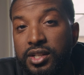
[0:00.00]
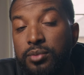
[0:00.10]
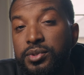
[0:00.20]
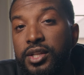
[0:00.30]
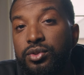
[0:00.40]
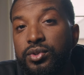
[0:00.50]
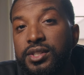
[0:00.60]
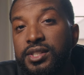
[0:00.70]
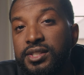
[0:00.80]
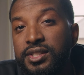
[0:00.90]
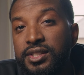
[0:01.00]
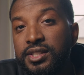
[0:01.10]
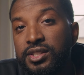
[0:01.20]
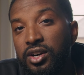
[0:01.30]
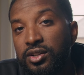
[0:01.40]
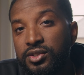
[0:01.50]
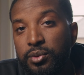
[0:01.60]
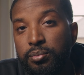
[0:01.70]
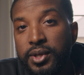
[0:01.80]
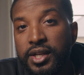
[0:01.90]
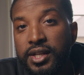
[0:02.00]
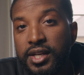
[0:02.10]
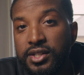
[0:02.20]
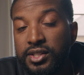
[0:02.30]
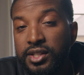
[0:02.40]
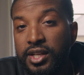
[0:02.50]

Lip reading: It comes in at $316 at B&H,